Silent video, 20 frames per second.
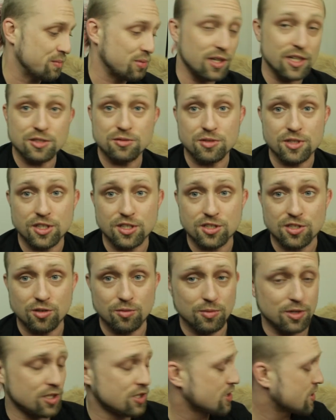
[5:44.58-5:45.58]
plays with it so
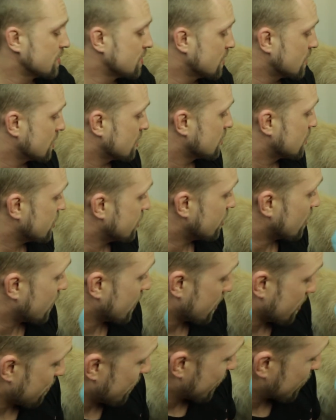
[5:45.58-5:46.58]
much. You
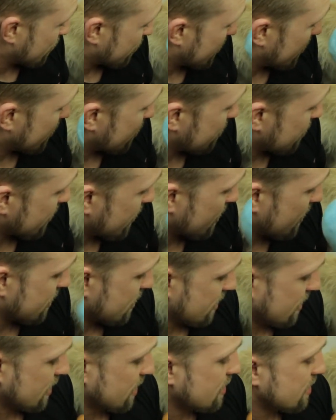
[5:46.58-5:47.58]
like your mashed potatoes,
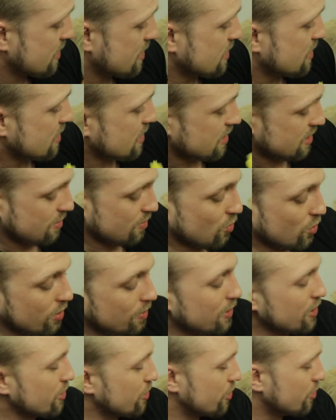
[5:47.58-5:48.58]
right? Yeah. What
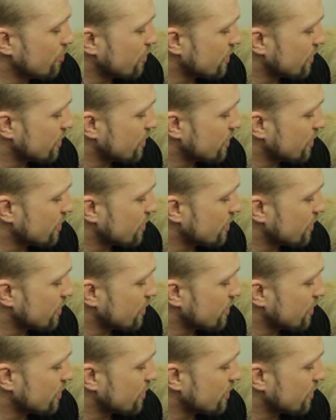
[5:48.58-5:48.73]
about your new